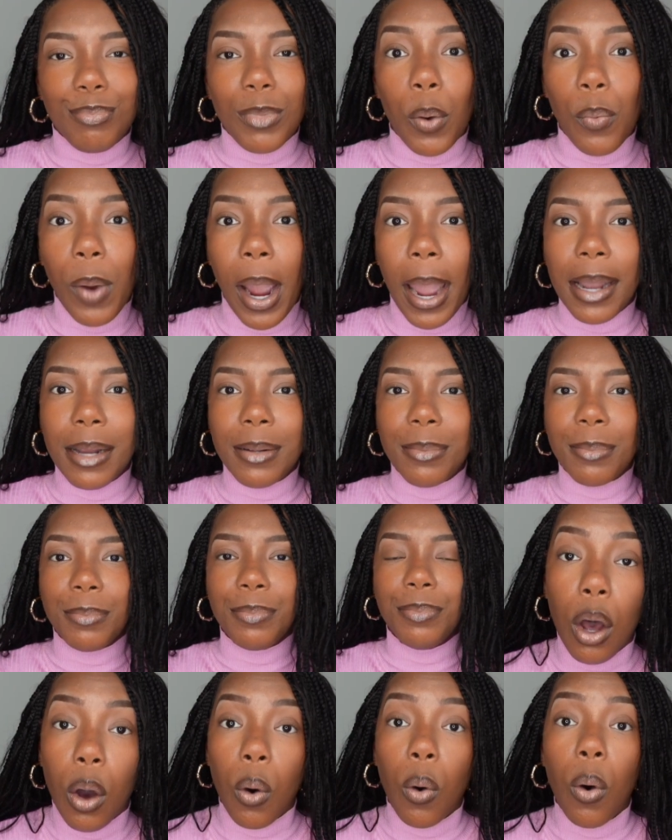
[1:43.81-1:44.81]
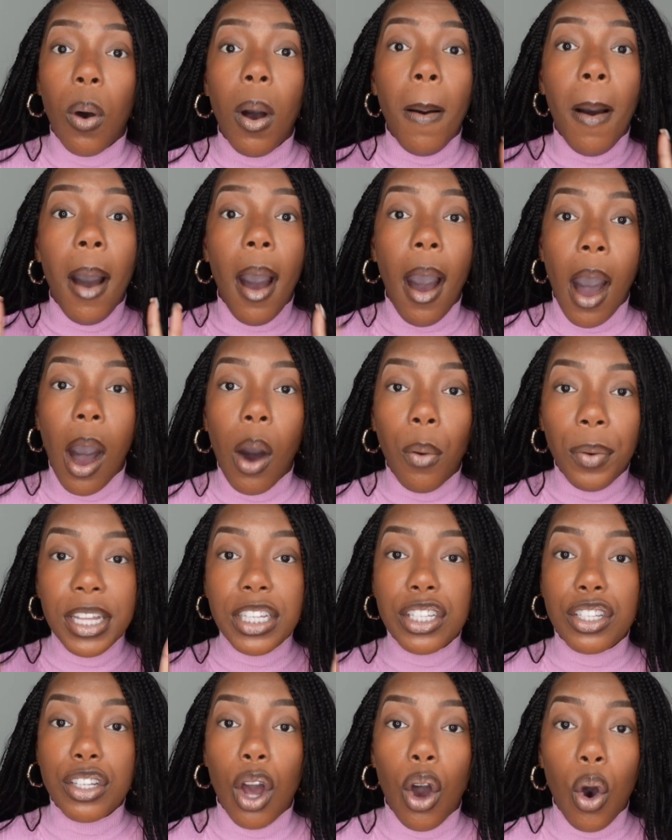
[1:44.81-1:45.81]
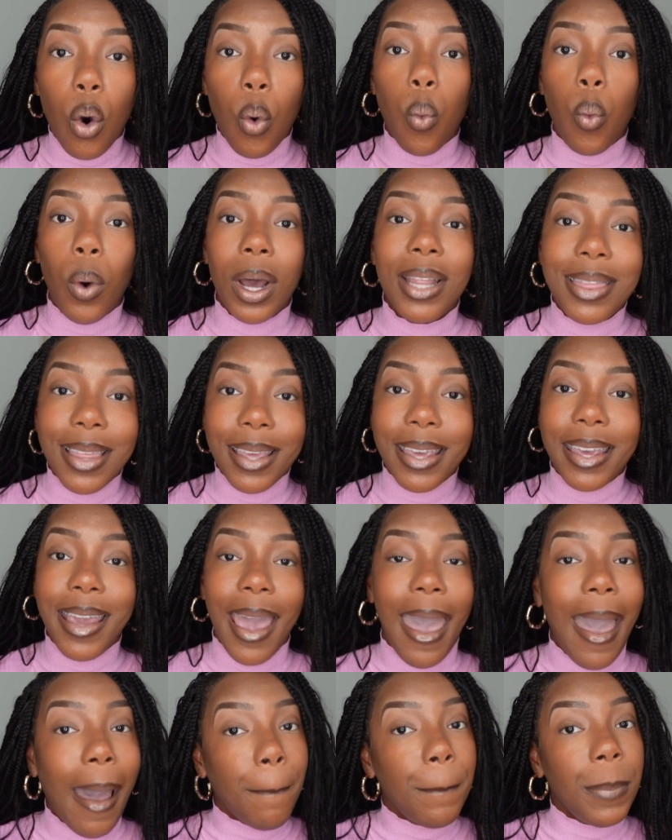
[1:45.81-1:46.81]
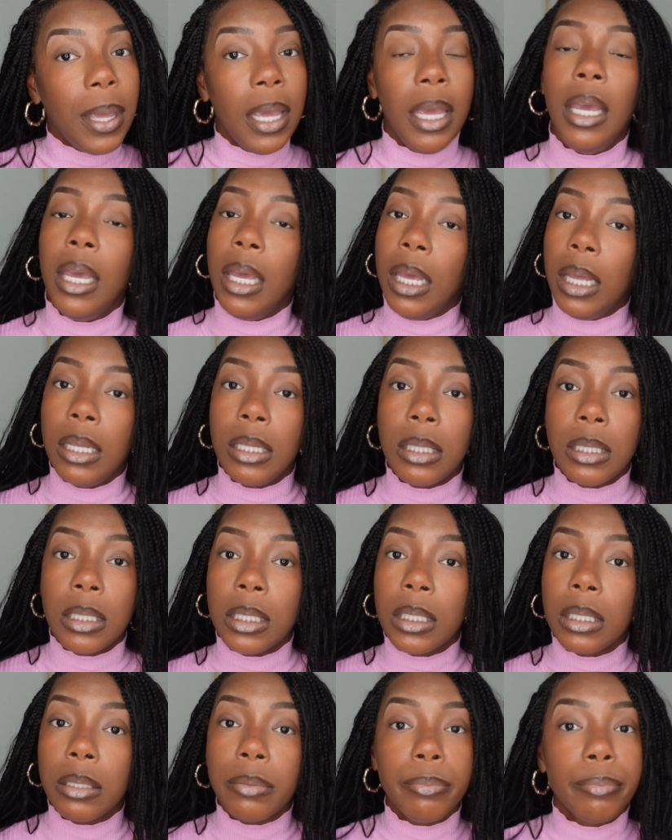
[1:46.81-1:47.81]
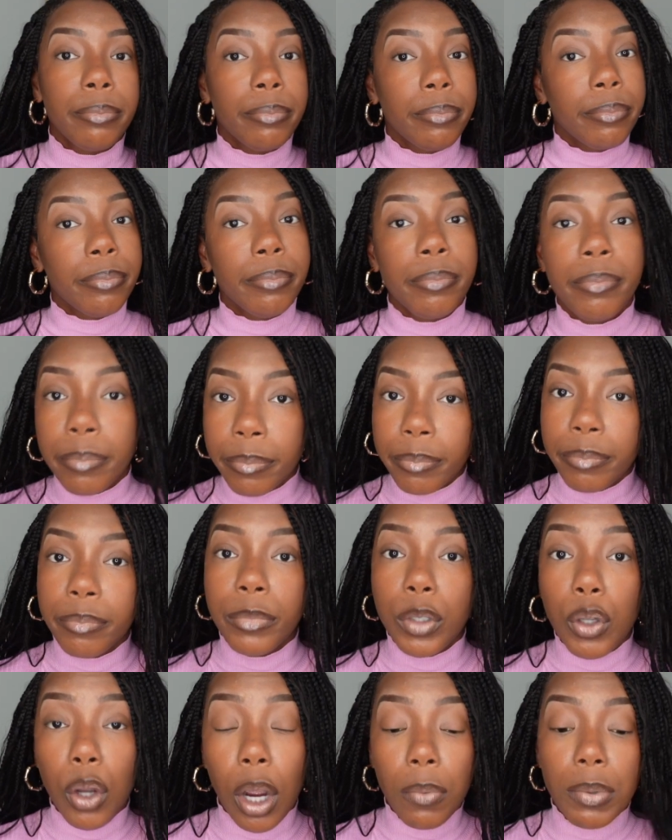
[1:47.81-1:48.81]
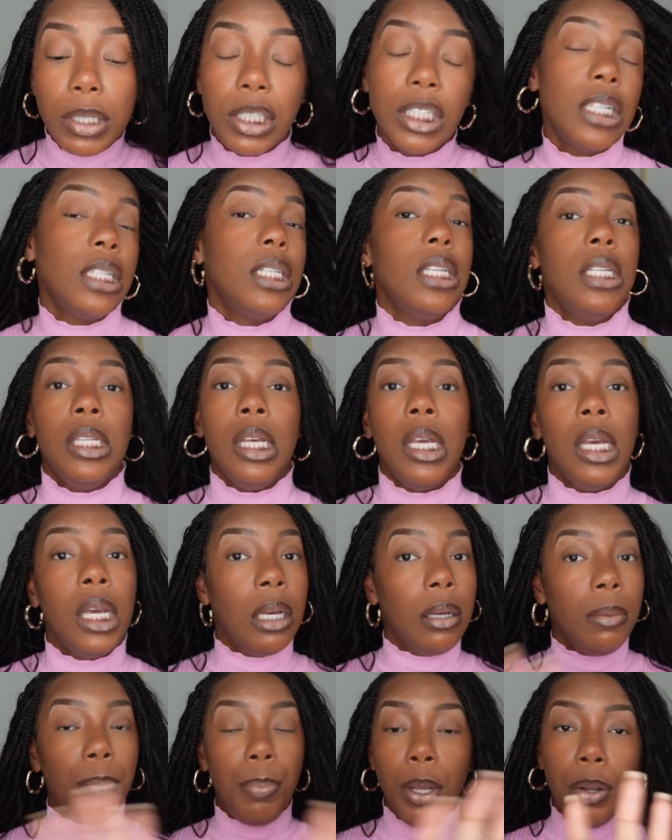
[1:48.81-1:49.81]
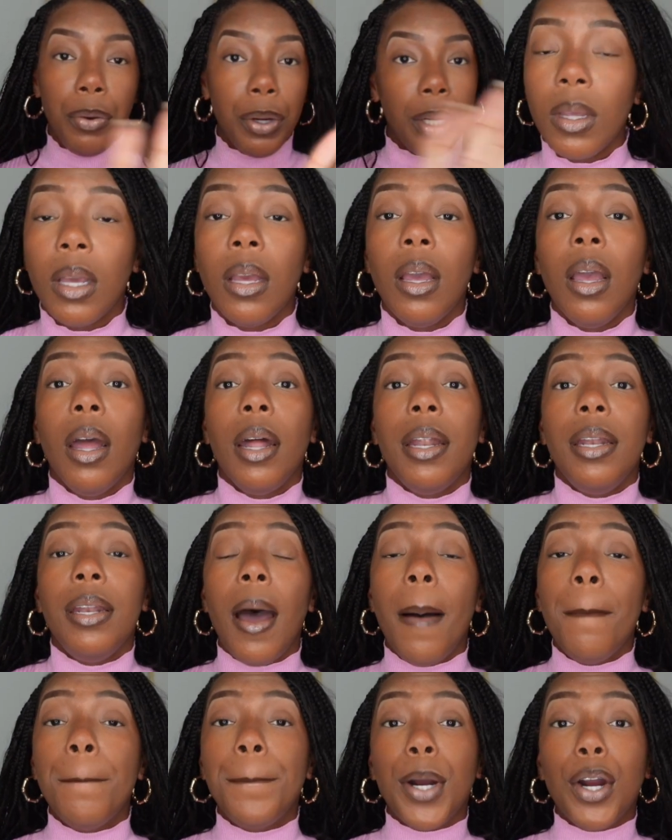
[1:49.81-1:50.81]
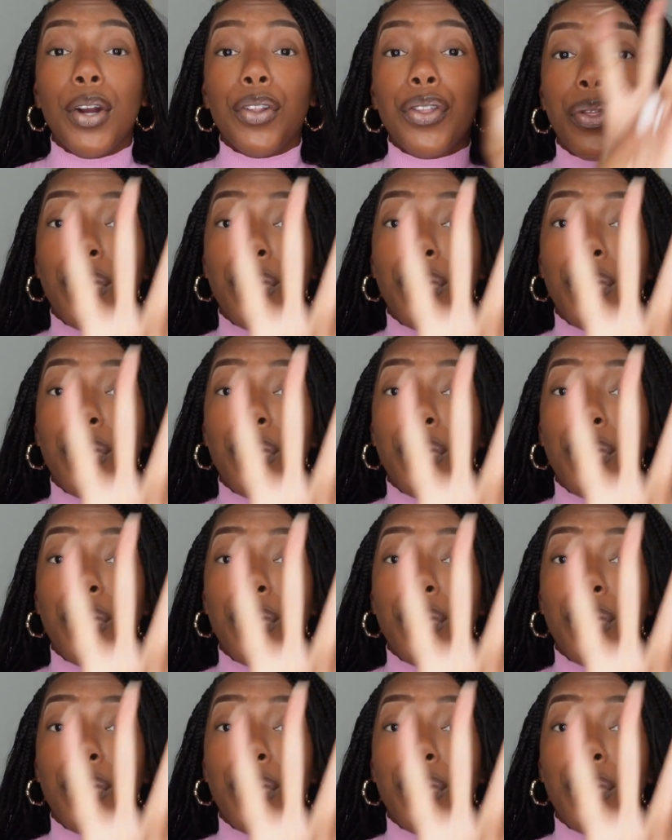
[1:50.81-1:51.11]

Right. So always know what the cap is. You heard what Jay-Z said, period. Number